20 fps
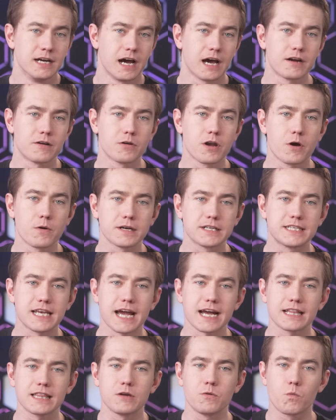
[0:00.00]
I don't know
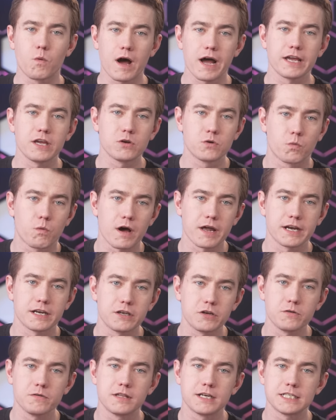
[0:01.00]
exactly why you'd want to
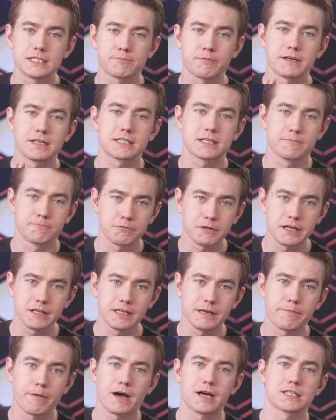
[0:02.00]
do this, but it's
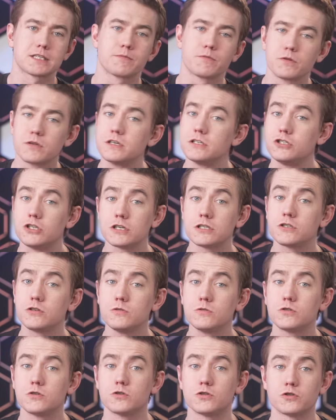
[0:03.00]
completely possible to just
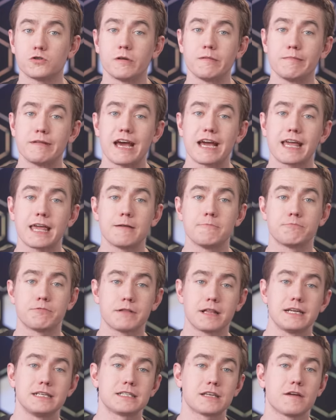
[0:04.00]
use your Stream Deck in
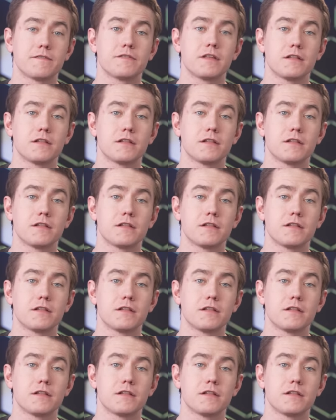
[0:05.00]
place of